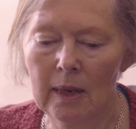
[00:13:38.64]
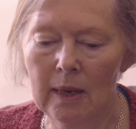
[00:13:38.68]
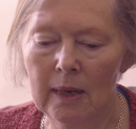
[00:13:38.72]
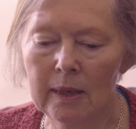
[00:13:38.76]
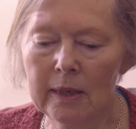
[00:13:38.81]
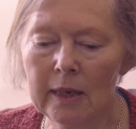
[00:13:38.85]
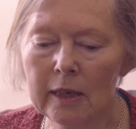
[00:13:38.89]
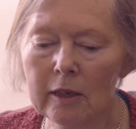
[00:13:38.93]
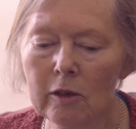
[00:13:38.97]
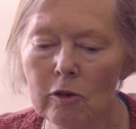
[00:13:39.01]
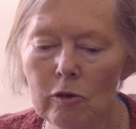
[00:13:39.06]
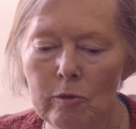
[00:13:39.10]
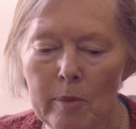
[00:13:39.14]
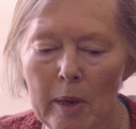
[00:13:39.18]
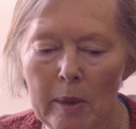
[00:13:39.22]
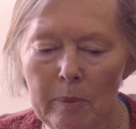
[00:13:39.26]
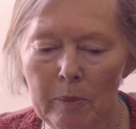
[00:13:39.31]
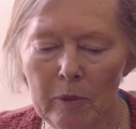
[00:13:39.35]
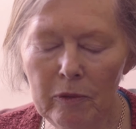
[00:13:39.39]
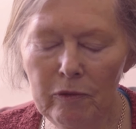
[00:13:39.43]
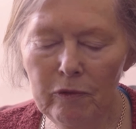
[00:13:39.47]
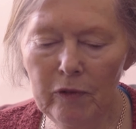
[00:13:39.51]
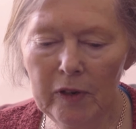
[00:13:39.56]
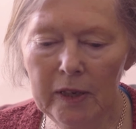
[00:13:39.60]
And I can
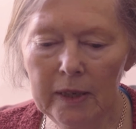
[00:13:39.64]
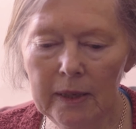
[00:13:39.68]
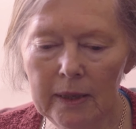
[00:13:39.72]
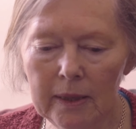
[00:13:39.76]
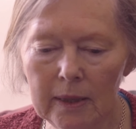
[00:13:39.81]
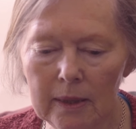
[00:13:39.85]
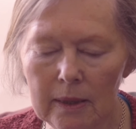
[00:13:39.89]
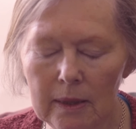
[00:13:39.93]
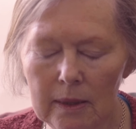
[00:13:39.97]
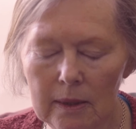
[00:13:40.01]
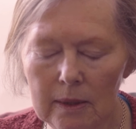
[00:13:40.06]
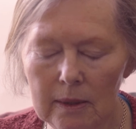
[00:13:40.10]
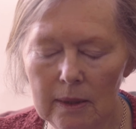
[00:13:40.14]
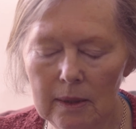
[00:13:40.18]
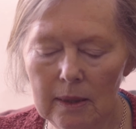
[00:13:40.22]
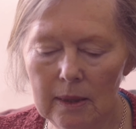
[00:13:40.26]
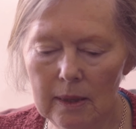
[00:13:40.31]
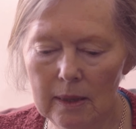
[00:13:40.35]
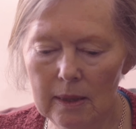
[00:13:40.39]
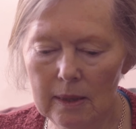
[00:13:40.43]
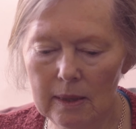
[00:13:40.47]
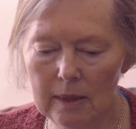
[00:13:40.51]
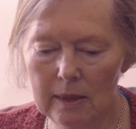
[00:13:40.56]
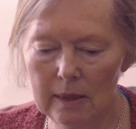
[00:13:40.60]
remember feeling
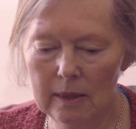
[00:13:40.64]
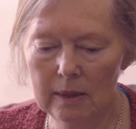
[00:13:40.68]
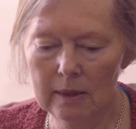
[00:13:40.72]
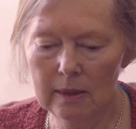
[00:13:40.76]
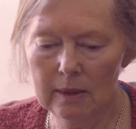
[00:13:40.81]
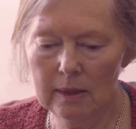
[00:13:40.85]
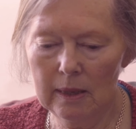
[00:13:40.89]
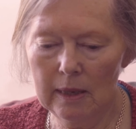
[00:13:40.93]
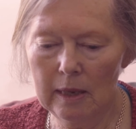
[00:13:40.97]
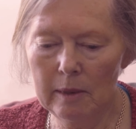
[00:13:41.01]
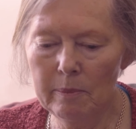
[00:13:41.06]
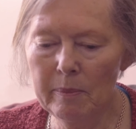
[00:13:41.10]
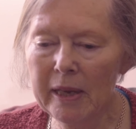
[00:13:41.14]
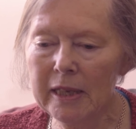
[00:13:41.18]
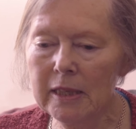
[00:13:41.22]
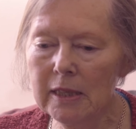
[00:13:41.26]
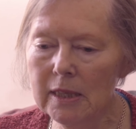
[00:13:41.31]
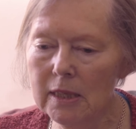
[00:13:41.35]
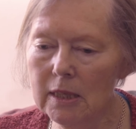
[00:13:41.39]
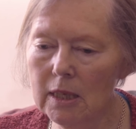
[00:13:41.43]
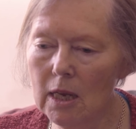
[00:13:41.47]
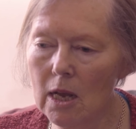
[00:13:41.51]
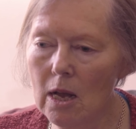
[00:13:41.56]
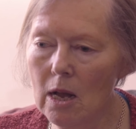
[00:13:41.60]

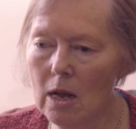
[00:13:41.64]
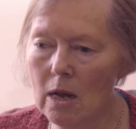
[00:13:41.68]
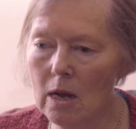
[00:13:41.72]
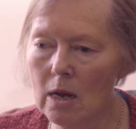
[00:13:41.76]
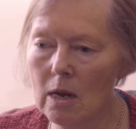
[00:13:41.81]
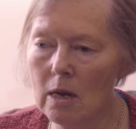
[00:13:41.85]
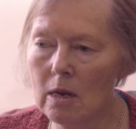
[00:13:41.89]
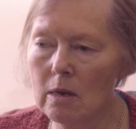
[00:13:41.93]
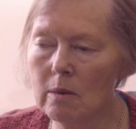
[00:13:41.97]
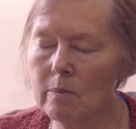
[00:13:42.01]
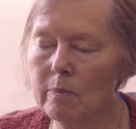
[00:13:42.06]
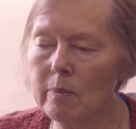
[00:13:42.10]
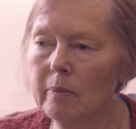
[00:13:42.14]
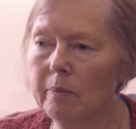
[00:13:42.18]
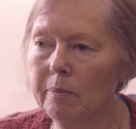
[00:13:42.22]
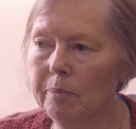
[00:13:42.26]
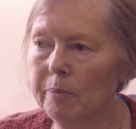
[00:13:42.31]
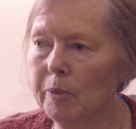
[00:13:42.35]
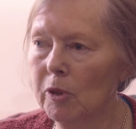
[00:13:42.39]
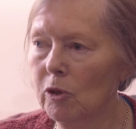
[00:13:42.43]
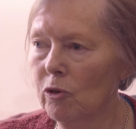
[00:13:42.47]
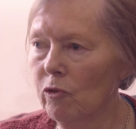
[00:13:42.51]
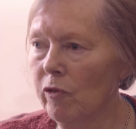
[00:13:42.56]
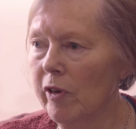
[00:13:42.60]
immense calm
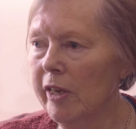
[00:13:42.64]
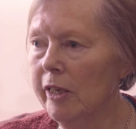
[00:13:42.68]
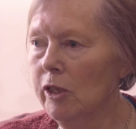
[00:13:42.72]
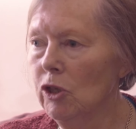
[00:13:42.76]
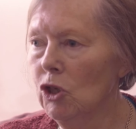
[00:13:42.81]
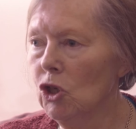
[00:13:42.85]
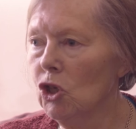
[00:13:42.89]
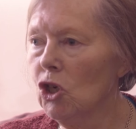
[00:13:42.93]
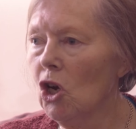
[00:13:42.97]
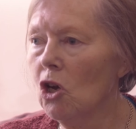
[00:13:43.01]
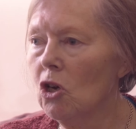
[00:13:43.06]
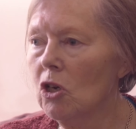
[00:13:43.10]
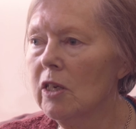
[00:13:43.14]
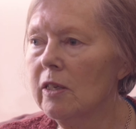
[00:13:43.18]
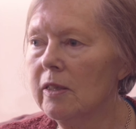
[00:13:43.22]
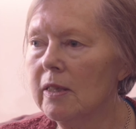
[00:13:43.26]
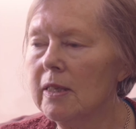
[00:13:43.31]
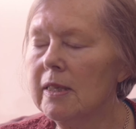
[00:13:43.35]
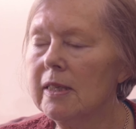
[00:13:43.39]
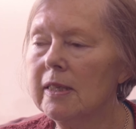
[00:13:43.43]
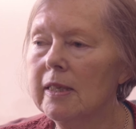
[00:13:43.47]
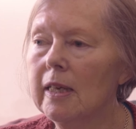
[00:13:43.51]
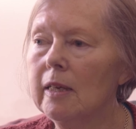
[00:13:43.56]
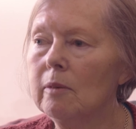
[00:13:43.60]
but great shock at
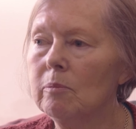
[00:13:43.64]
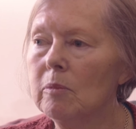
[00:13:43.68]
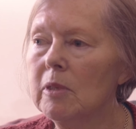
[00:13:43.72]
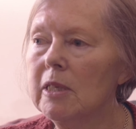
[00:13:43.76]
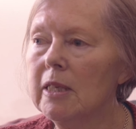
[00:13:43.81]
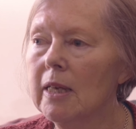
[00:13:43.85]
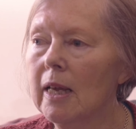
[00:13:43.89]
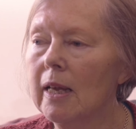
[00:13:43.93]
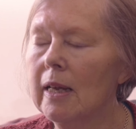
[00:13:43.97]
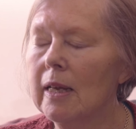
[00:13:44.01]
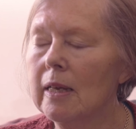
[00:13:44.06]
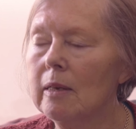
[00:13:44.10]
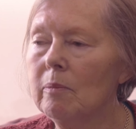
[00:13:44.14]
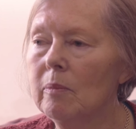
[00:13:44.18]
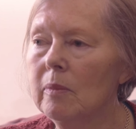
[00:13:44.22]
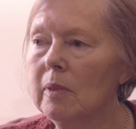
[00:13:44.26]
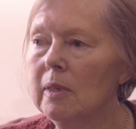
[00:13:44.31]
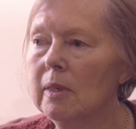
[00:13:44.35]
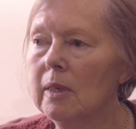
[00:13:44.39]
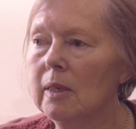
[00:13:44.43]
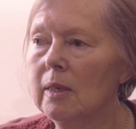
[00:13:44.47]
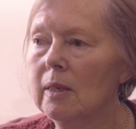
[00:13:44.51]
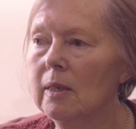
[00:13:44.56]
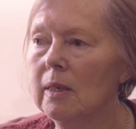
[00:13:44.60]
the same time,
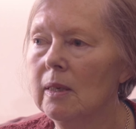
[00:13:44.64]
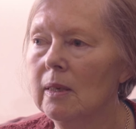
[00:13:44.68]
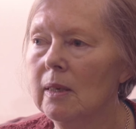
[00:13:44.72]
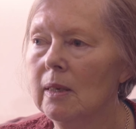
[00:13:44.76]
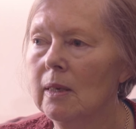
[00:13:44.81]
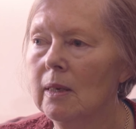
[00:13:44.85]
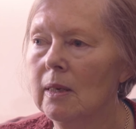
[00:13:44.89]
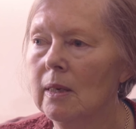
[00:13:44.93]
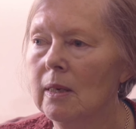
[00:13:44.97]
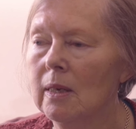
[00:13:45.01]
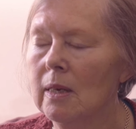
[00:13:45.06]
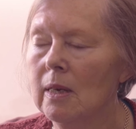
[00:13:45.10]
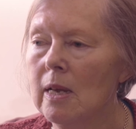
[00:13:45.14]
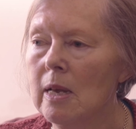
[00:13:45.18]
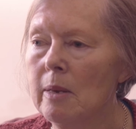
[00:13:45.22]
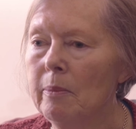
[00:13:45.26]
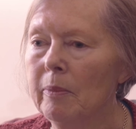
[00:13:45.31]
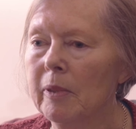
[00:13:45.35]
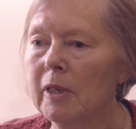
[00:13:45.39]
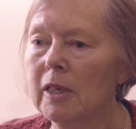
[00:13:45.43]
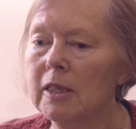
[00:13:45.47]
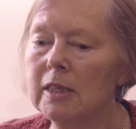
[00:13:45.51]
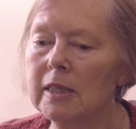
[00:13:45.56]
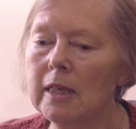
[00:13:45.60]

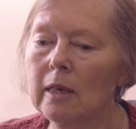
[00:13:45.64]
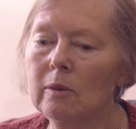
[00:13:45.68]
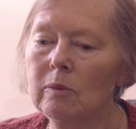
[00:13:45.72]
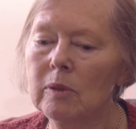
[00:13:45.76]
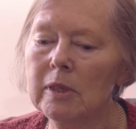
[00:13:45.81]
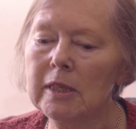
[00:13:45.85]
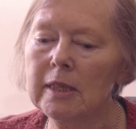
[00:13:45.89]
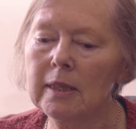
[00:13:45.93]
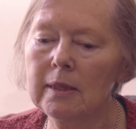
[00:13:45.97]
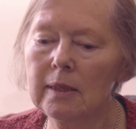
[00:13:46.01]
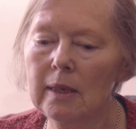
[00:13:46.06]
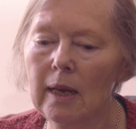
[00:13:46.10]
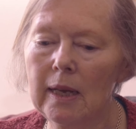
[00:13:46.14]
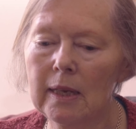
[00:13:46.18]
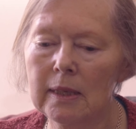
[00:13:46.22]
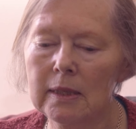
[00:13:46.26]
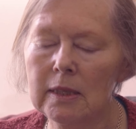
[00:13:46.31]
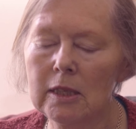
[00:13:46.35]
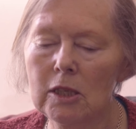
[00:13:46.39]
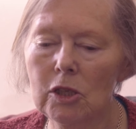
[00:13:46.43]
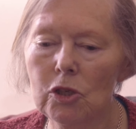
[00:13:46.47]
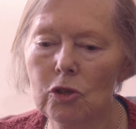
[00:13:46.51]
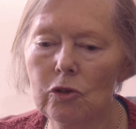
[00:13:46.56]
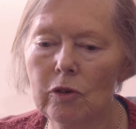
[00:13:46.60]
because I was
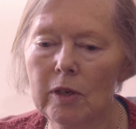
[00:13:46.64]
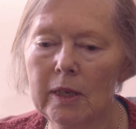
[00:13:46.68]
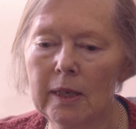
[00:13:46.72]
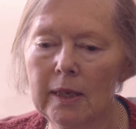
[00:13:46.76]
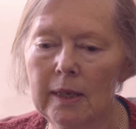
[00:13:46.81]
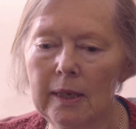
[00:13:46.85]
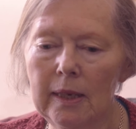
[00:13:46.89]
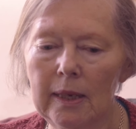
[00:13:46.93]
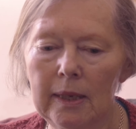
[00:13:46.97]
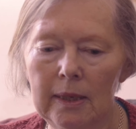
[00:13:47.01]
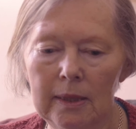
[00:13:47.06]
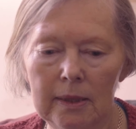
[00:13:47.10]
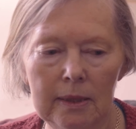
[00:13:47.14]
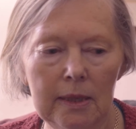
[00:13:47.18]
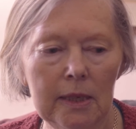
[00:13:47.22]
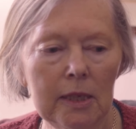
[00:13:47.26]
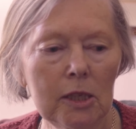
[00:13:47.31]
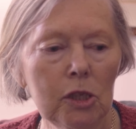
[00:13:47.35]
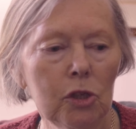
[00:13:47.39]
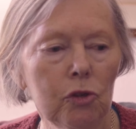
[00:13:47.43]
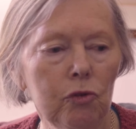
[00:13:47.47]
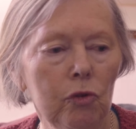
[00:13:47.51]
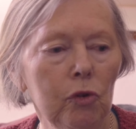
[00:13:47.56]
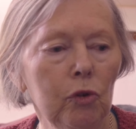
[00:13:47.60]
answering in
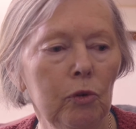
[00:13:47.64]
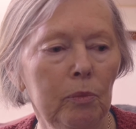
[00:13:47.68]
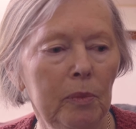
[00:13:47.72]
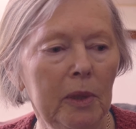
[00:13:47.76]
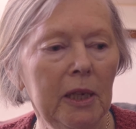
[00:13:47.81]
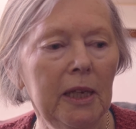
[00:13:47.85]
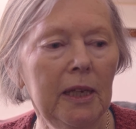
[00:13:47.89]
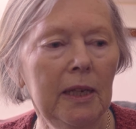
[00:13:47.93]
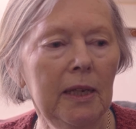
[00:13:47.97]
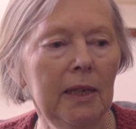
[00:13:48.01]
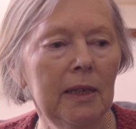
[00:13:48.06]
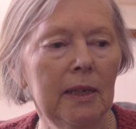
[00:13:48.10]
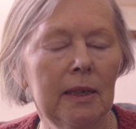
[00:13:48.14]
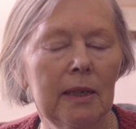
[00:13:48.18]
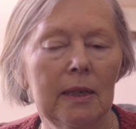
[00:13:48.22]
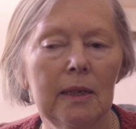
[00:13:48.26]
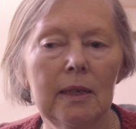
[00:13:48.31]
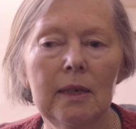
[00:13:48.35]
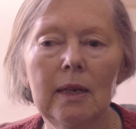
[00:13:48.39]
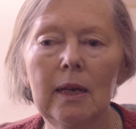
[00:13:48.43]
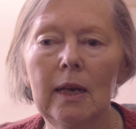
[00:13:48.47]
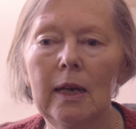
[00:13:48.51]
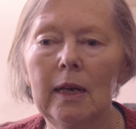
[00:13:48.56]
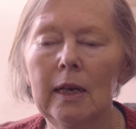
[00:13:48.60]
this room
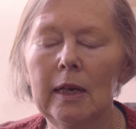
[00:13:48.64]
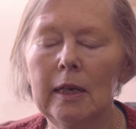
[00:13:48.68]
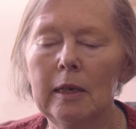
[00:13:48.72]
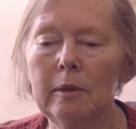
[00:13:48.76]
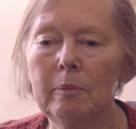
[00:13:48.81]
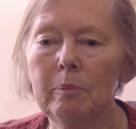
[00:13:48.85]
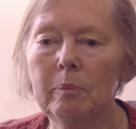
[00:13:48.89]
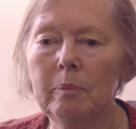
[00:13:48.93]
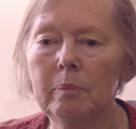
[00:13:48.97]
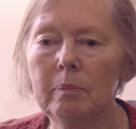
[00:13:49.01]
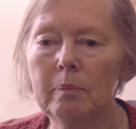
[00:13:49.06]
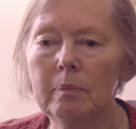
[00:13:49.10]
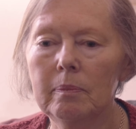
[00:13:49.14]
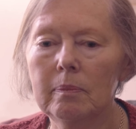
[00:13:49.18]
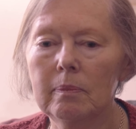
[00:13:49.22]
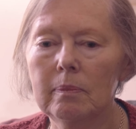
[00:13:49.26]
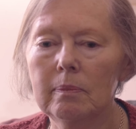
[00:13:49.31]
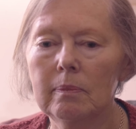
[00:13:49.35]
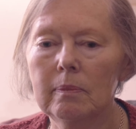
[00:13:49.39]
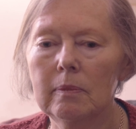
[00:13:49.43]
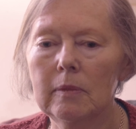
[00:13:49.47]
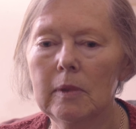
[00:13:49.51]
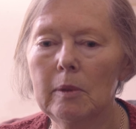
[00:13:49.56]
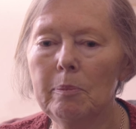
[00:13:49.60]
here
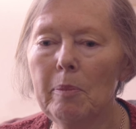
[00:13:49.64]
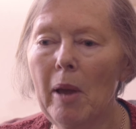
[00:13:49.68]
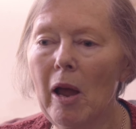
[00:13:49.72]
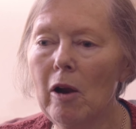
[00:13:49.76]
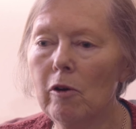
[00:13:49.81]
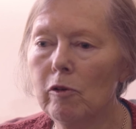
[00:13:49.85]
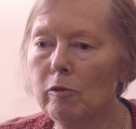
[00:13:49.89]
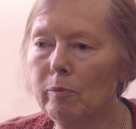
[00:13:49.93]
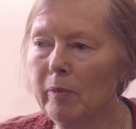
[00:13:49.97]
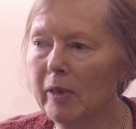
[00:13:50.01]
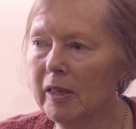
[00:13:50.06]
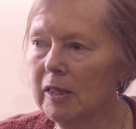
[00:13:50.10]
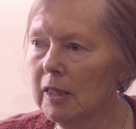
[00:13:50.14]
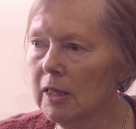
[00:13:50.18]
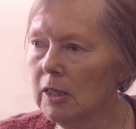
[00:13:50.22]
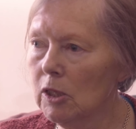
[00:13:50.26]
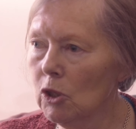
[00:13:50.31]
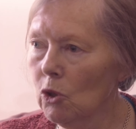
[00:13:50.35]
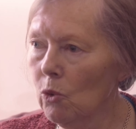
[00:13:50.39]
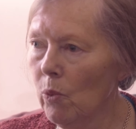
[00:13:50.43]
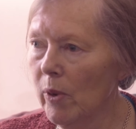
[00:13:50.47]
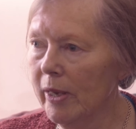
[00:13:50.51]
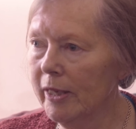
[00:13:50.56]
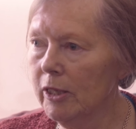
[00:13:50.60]
the paramedics'
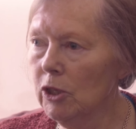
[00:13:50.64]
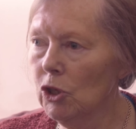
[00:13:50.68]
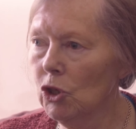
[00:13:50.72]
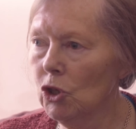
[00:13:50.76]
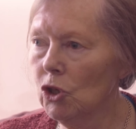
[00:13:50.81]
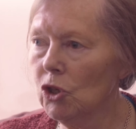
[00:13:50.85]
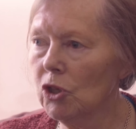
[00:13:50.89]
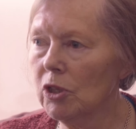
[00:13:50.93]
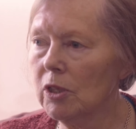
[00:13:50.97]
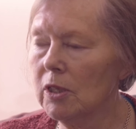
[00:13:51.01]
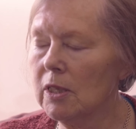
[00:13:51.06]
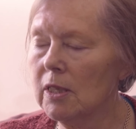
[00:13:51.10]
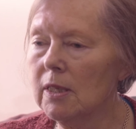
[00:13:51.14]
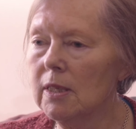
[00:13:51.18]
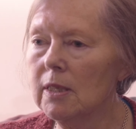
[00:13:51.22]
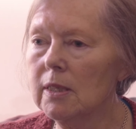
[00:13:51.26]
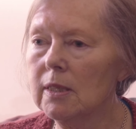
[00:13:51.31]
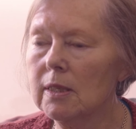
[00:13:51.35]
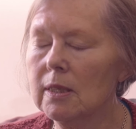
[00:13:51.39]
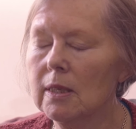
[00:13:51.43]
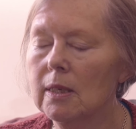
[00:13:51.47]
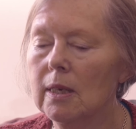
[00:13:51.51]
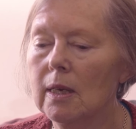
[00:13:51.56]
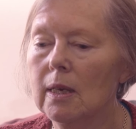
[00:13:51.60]

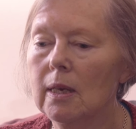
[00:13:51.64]
questions.